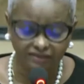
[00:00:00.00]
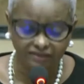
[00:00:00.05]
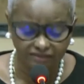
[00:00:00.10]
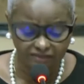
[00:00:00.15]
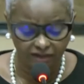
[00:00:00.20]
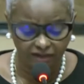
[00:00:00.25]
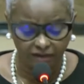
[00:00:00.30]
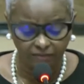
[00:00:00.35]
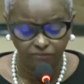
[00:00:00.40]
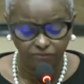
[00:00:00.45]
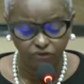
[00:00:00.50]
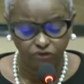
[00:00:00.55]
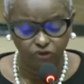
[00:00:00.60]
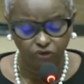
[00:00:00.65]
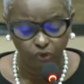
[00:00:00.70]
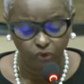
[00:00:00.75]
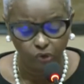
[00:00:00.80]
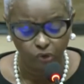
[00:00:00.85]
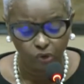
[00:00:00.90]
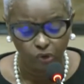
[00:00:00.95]
some
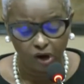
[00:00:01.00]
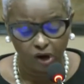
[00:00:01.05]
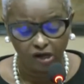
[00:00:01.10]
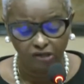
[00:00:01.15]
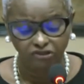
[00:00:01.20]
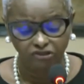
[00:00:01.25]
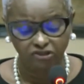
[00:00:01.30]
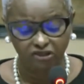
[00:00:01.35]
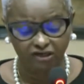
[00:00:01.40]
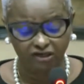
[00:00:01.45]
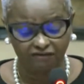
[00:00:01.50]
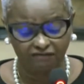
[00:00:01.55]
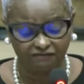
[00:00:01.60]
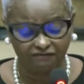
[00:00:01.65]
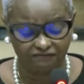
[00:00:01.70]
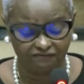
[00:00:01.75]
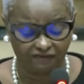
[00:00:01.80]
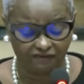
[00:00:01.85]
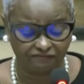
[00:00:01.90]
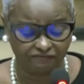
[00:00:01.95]

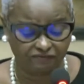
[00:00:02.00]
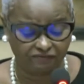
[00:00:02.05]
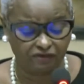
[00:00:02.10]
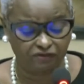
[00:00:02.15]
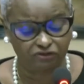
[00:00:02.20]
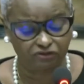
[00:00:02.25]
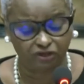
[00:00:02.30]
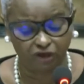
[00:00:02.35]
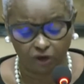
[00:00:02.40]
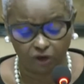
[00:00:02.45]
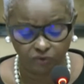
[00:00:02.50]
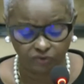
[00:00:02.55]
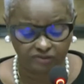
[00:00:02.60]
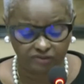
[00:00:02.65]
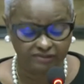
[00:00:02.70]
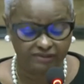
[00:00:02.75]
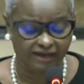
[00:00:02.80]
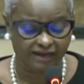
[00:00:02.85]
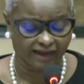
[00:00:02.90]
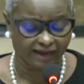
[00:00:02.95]

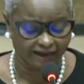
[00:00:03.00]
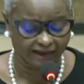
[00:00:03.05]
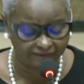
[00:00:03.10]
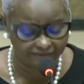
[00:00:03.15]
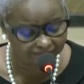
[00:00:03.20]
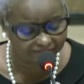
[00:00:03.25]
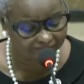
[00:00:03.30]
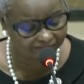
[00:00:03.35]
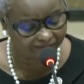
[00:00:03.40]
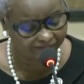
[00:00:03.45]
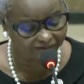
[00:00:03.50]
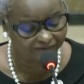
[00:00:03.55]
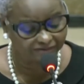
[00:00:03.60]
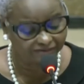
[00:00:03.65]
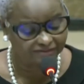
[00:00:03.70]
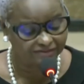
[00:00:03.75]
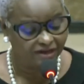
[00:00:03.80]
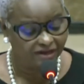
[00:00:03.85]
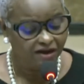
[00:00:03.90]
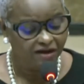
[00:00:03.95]
250,000 hectares